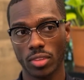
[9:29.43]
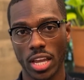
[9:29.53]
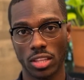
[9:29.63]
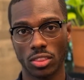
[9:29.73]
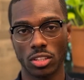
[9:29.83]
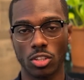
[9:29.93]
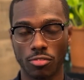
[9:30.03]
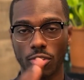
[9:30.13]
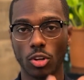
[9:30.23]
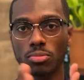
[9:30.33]
And your
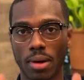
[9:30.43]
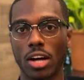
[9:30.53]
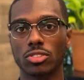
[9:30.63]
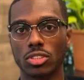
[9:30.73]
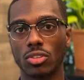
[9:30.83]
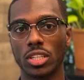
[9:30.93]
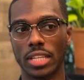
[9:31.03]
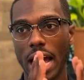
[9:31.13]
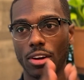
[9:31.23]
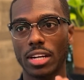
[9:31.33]
first milestone is,
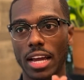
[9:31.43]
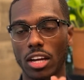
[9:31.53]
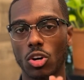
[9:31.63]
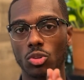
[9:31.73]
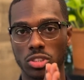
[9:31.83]
how can I go